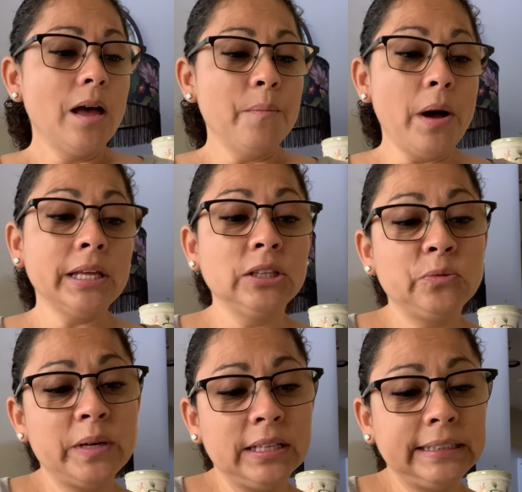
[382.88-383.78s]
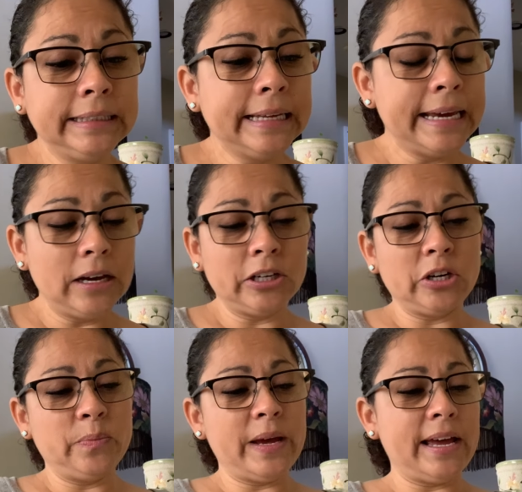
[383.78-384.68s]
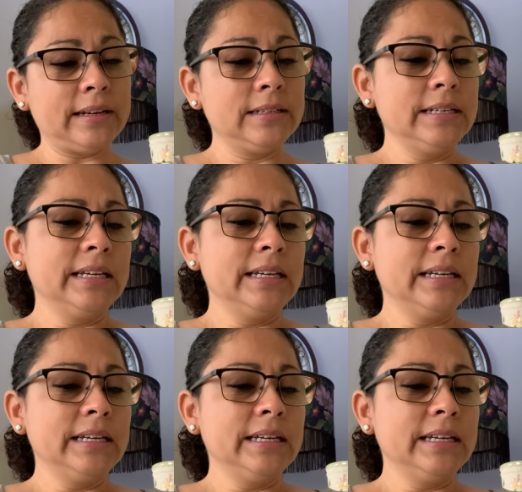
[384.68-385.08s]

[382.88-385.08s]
Molly Lou Llewellyn lay on her back